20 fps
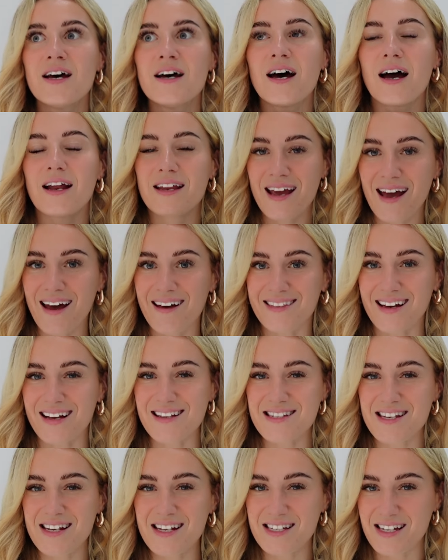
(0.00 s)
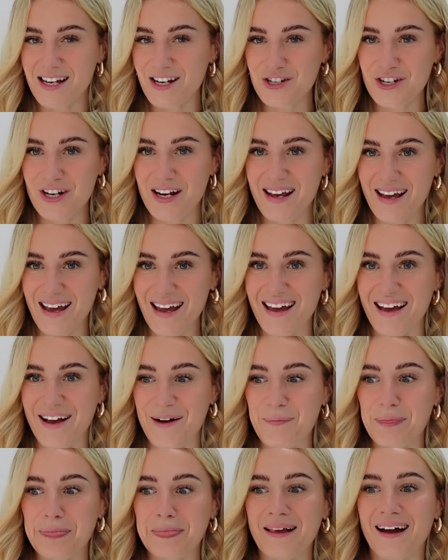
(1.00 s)
And yeah, that's essentially it.
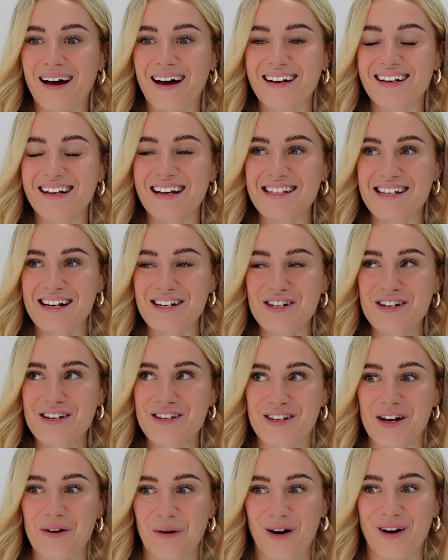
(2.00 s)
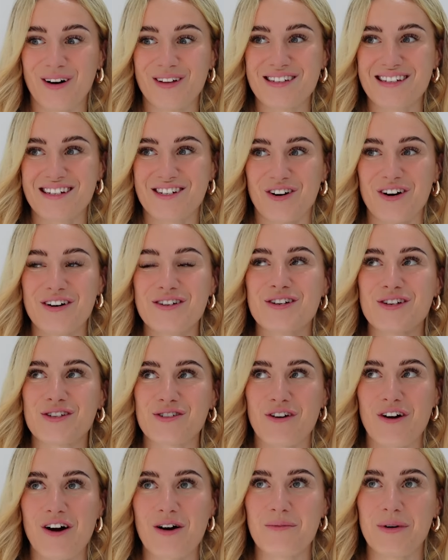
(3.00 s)
And it's actually so hard to try and
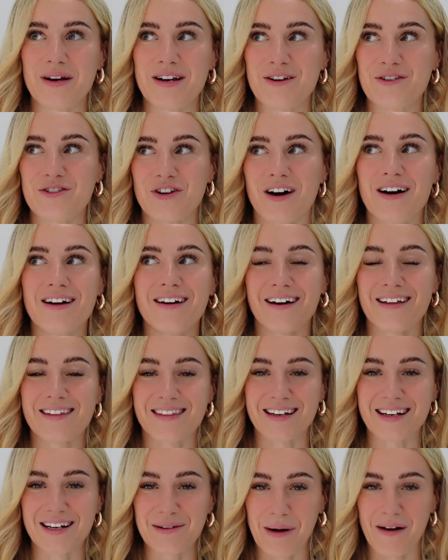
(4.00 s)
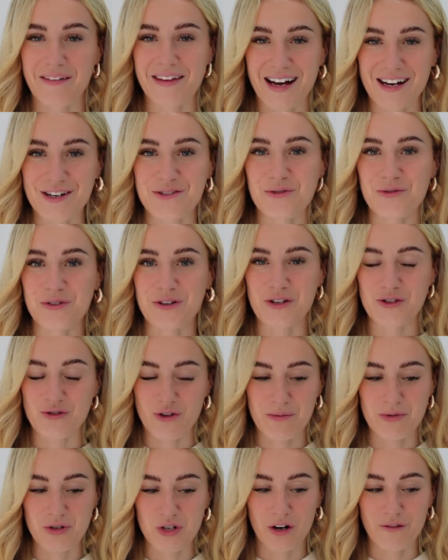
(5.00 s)
describe when you try and like think about the actual
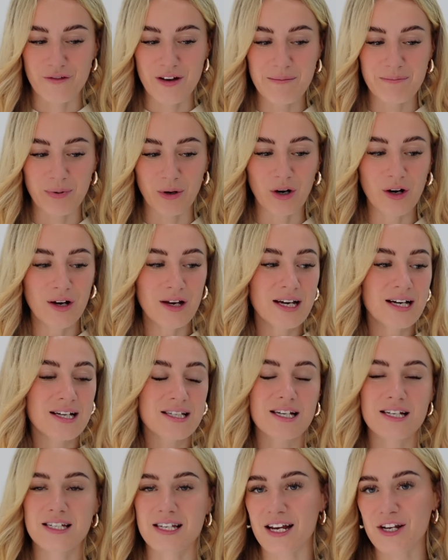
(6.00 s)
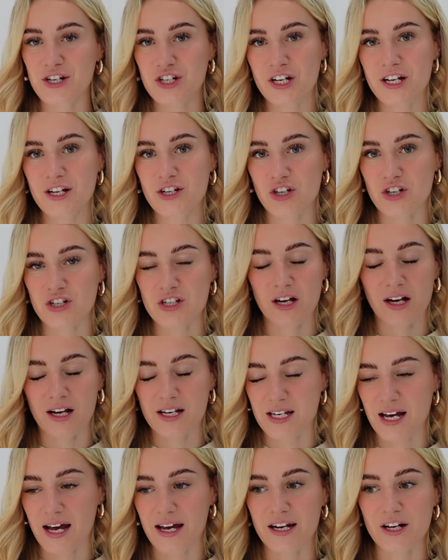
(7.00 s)
description of it, but it's essentially just, like I
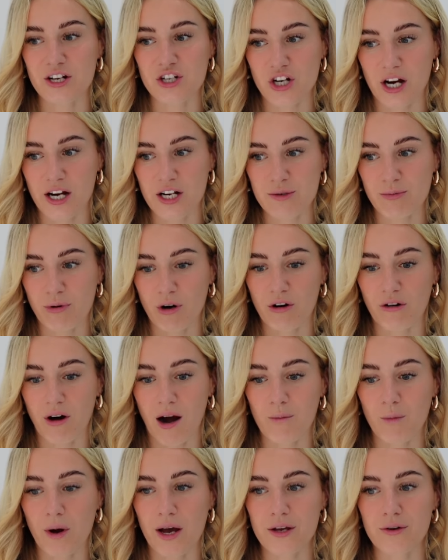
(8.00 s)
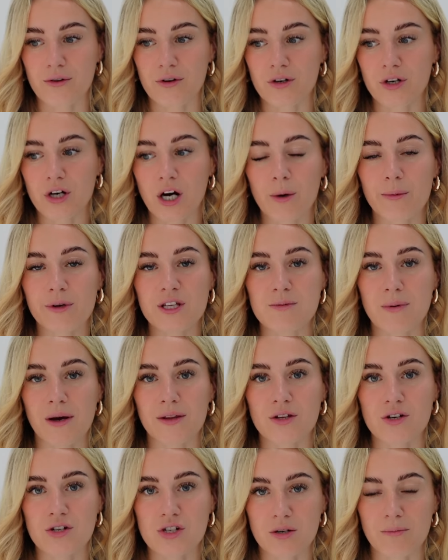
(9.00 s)
say, an exchange program where you can go and
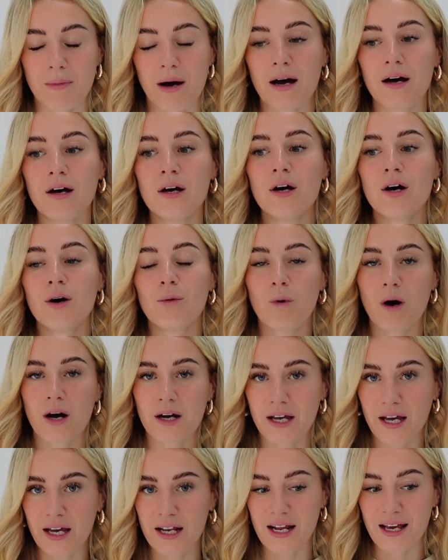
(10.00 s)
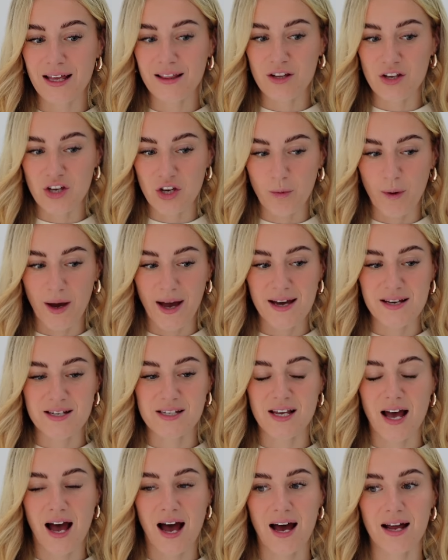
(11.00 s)
spend the summer working in the U
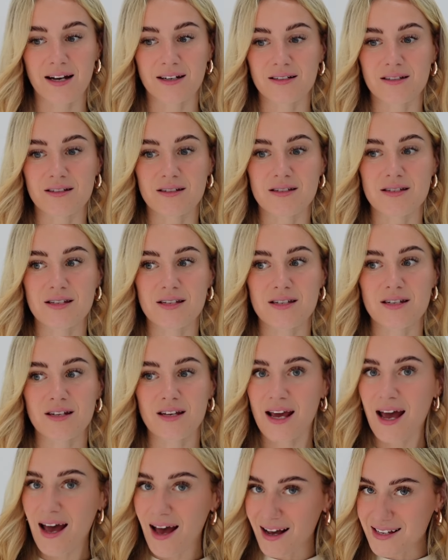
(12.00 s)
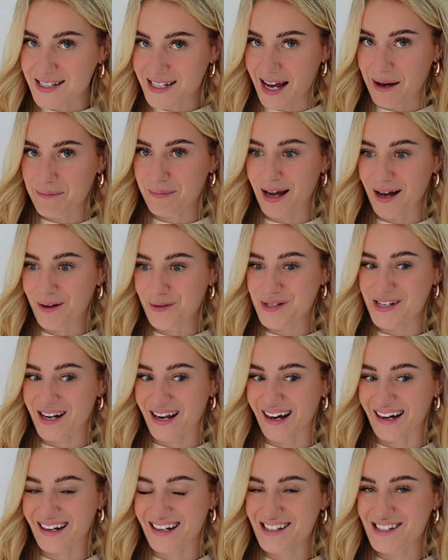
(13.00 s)
S and yeah, as a camp counselor,
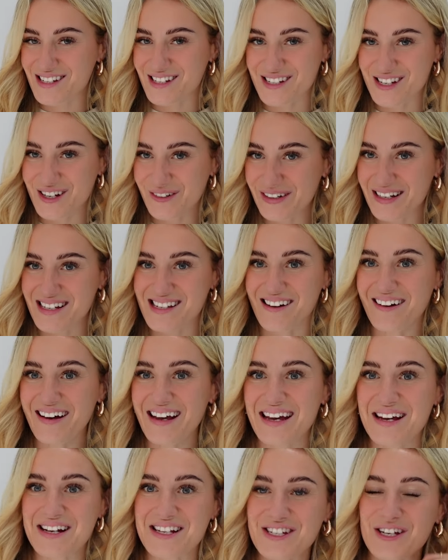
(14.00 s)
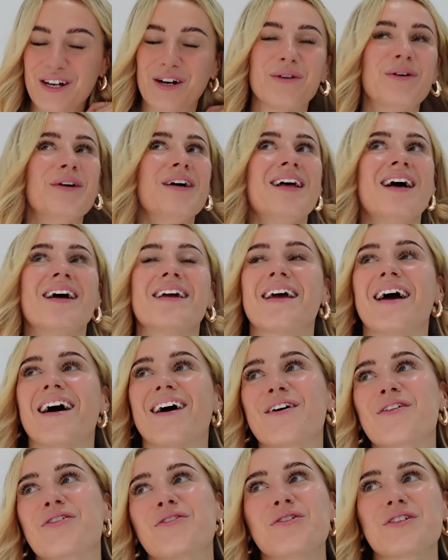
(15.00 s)
and it's so exciting. So yeah,
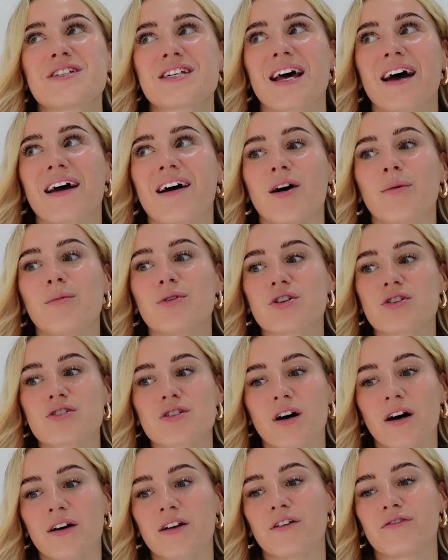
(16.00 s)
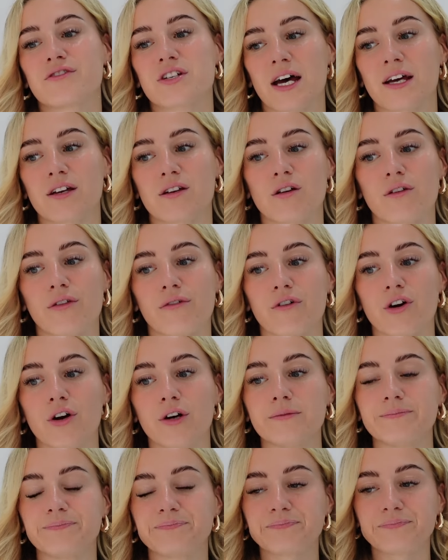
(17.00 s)
I thought today I would just kind of take you
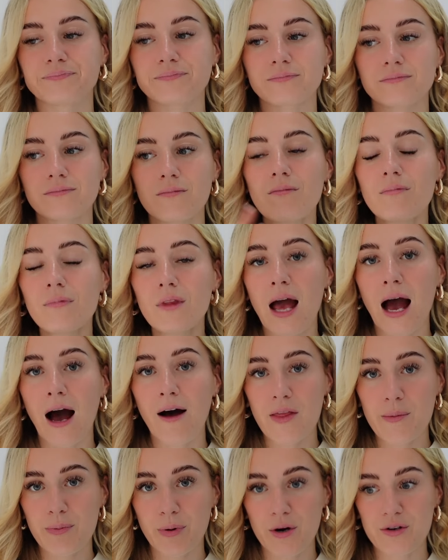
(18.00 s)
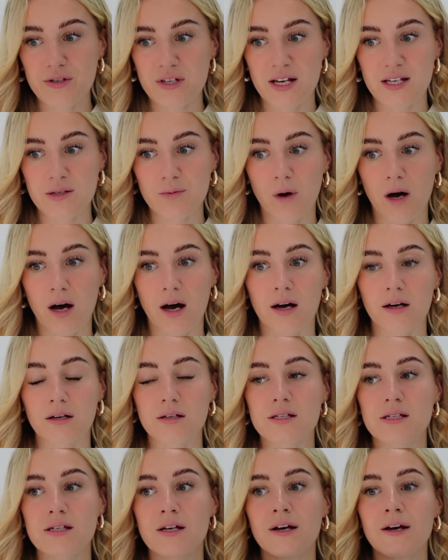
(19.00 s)
through how the process
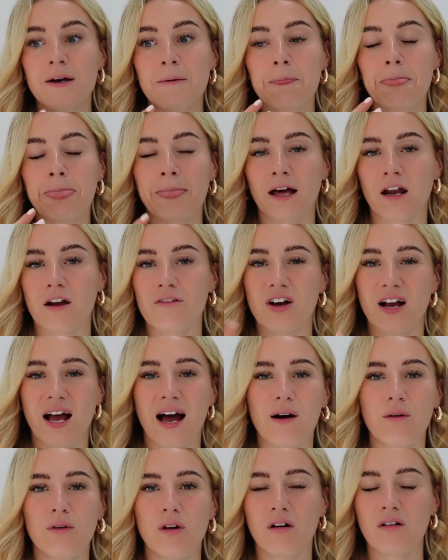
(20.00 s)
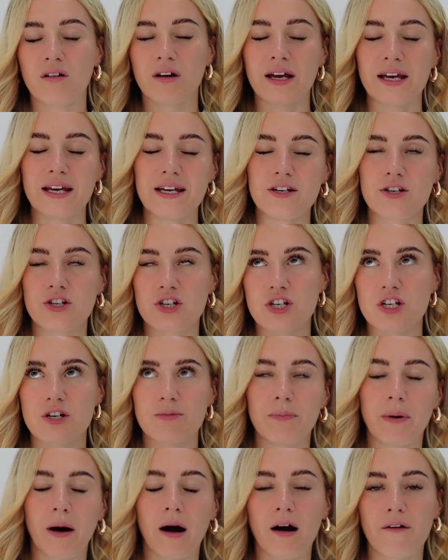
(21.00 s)
works, kind of like how long
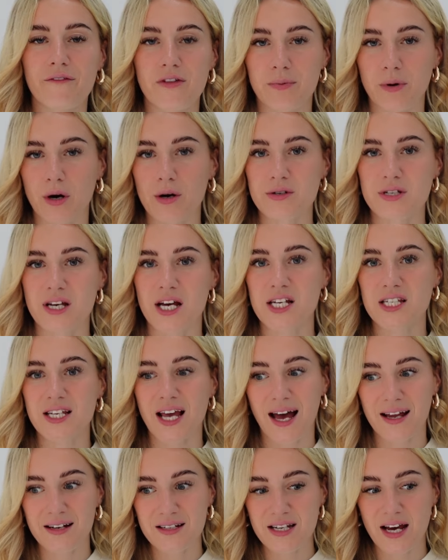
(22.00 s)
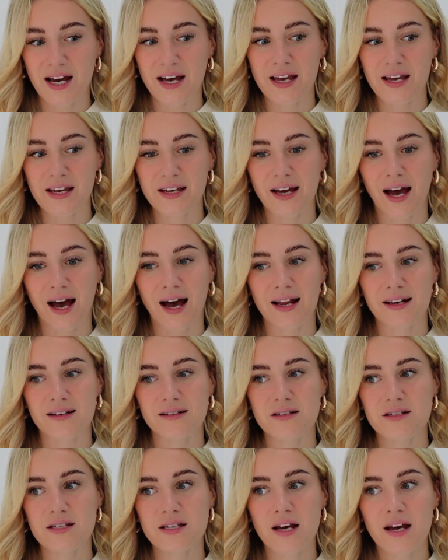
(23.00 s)
each part of the process can take,
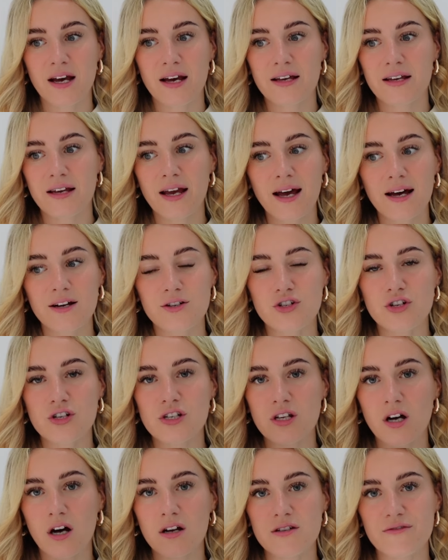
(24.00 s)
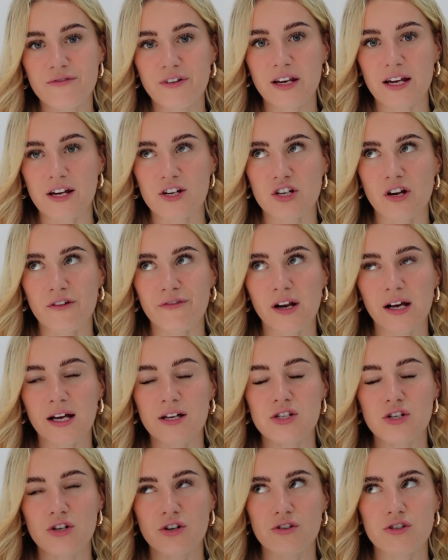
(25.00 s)
and yeah, just start to finish. And I feel like
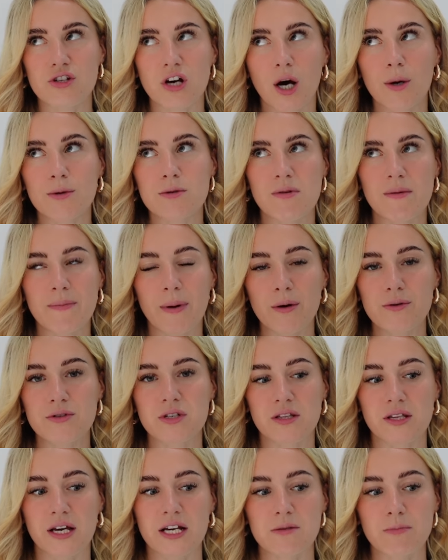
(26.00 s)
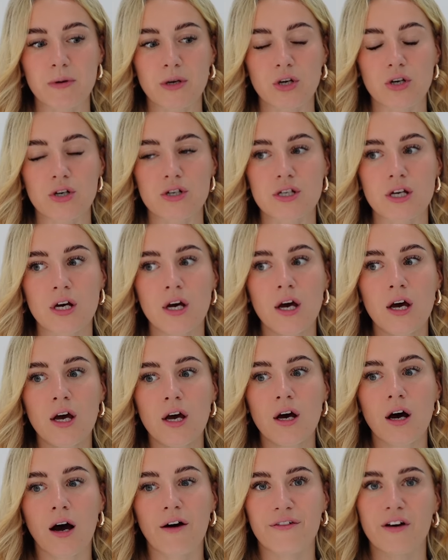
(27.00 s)
it's a good time to be posting this because
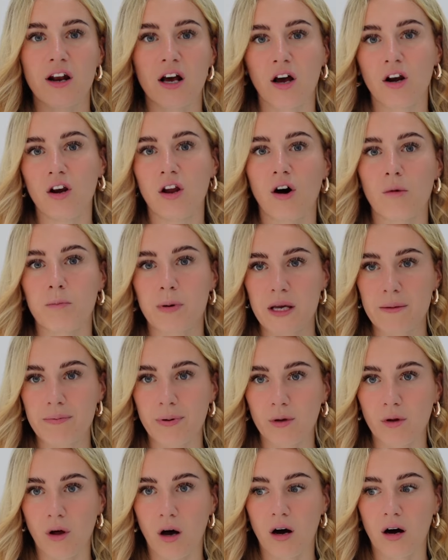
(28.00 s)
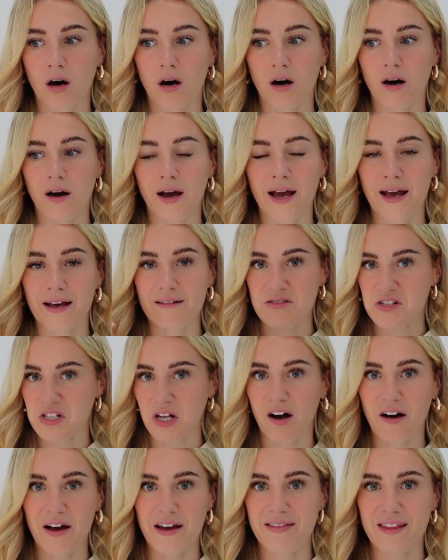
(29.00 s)
I feel like a lot of people are
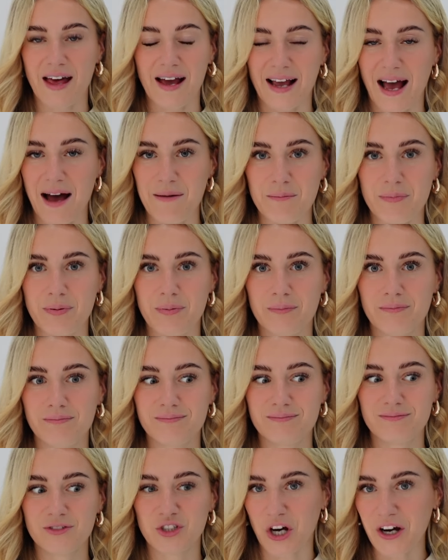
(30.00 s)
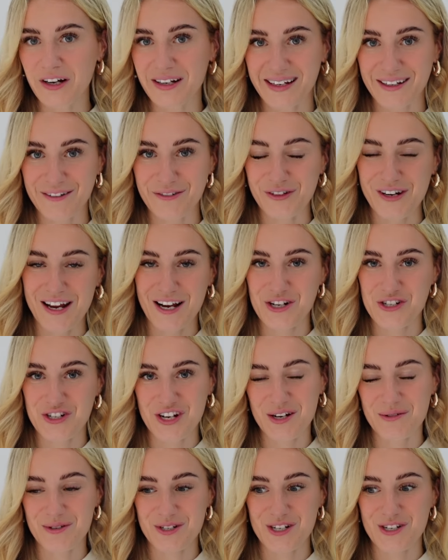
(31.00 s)
starting their camp journey for next
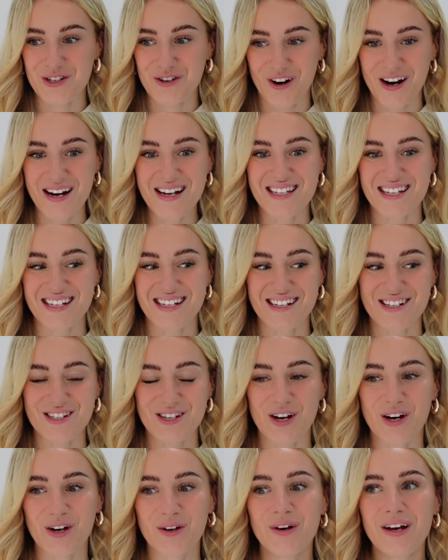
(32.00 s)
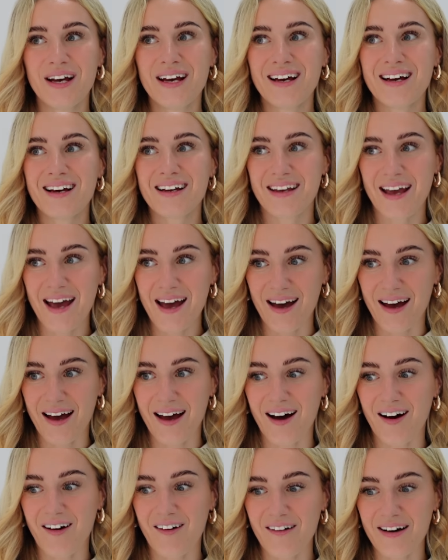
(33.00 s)
year, which is crazy. So
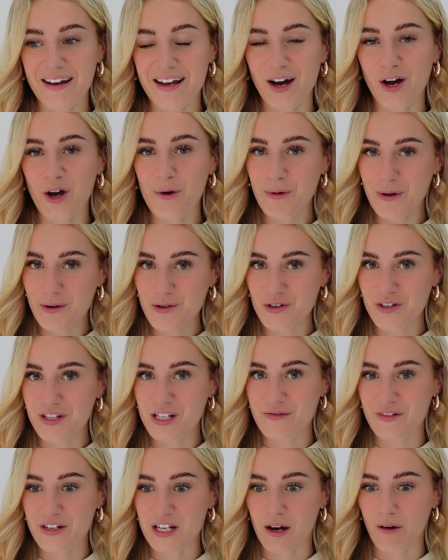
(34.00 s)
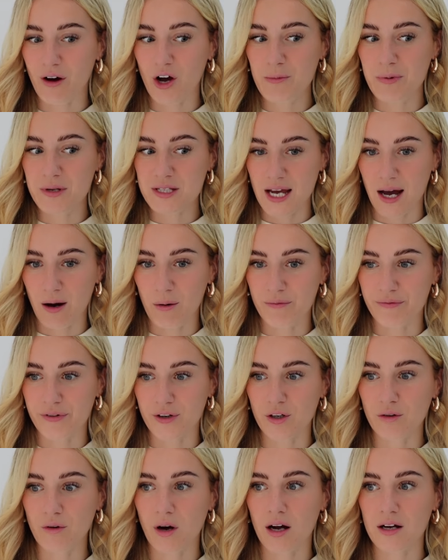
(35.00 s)
yeah, I hope you enjoy this video. I hope it's helpful.